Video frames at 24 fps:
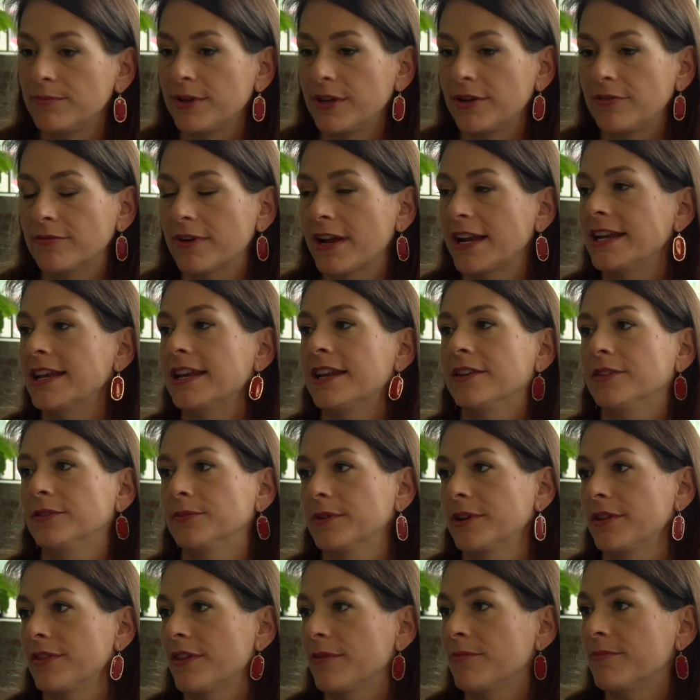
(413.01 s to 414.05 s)
been rated as
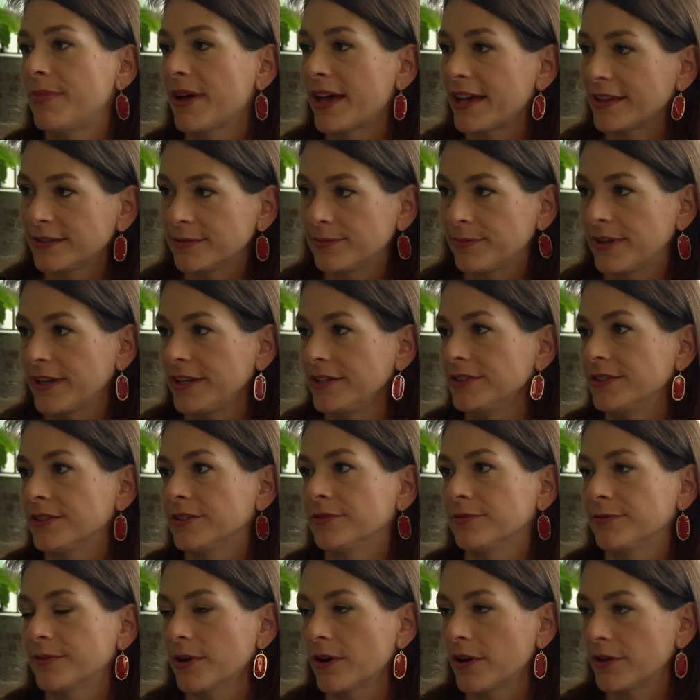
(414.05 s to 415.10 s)
one of the best
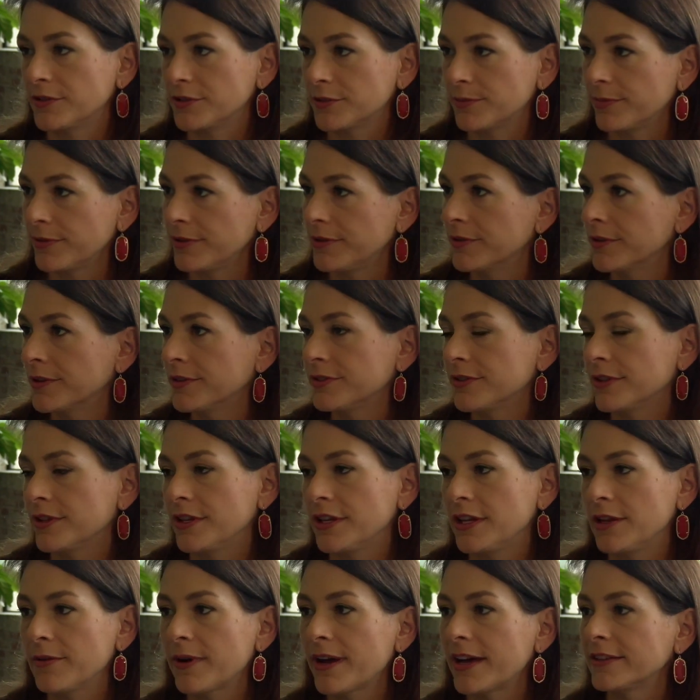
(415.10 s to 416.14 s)
places for entrepreneurs in
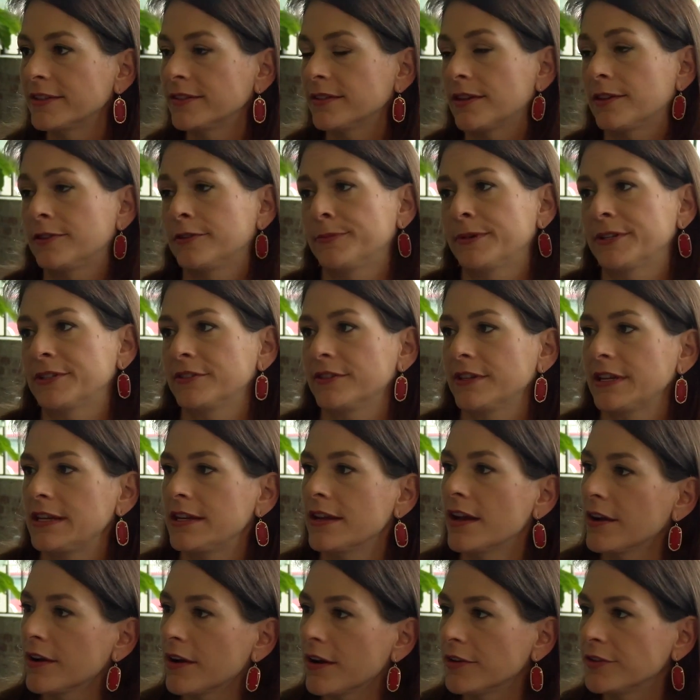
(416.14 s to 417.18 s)
the U.S., especially
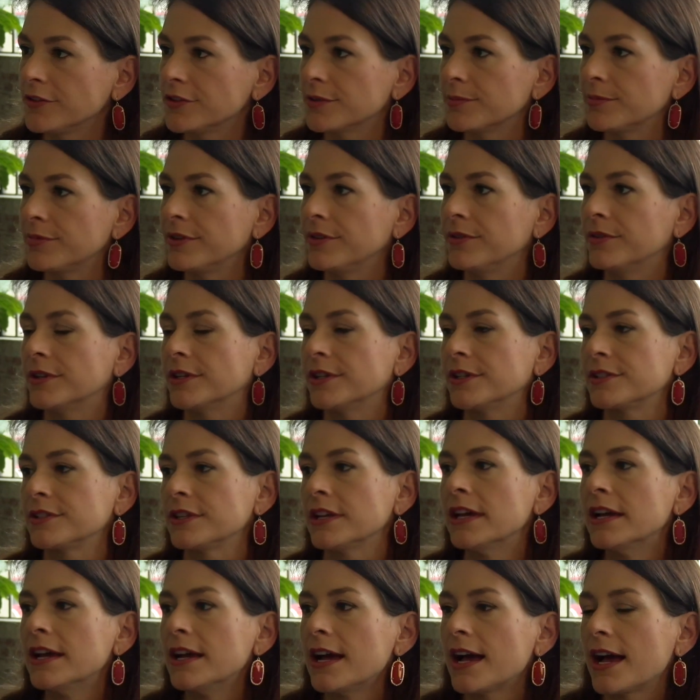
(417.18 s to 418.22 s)
young entrepreneurs.
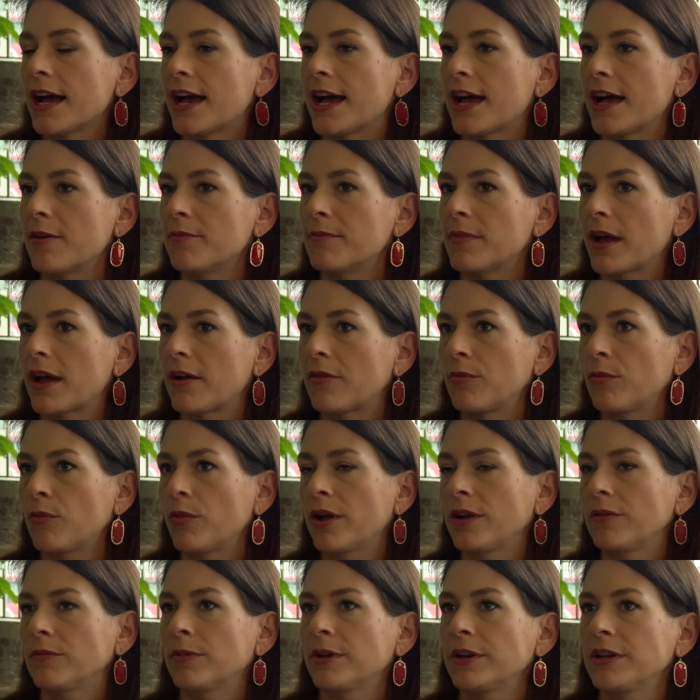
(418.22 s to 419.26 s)

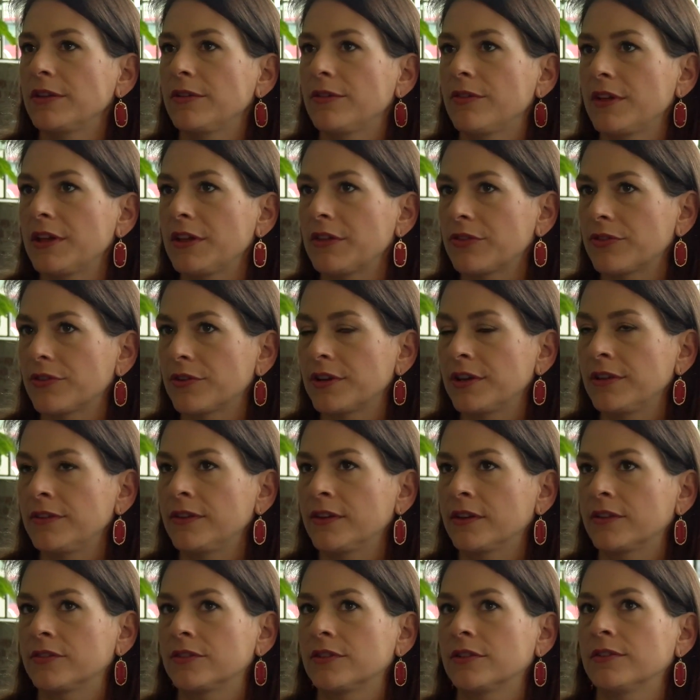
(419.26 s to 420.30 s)
What do you think
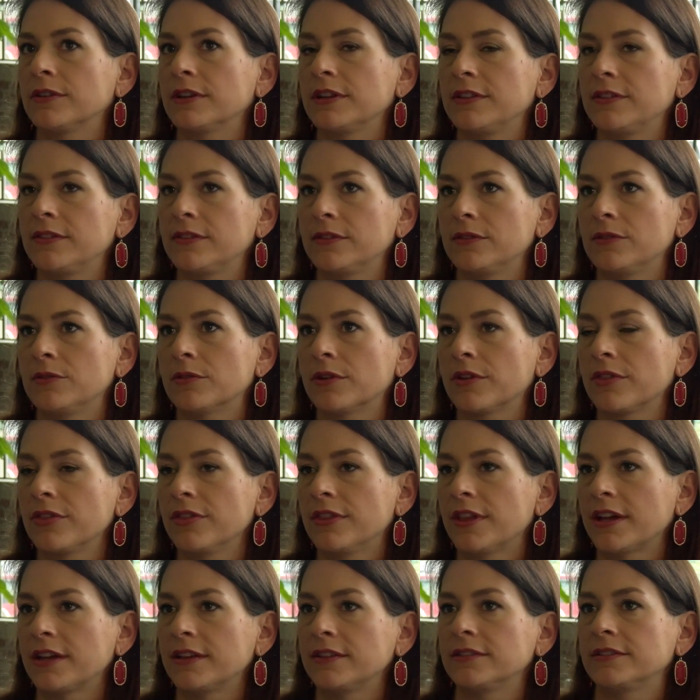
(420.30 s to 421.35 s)
36 Degrees North
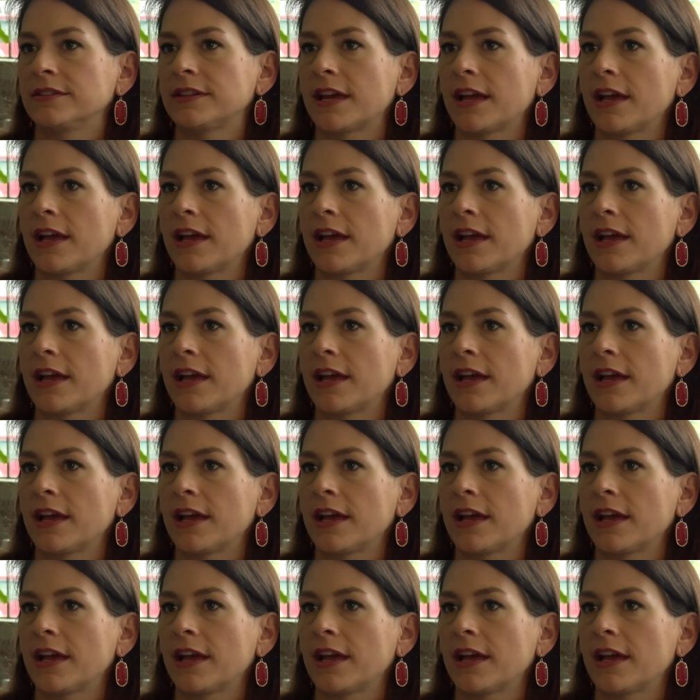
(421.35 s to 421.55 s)
does to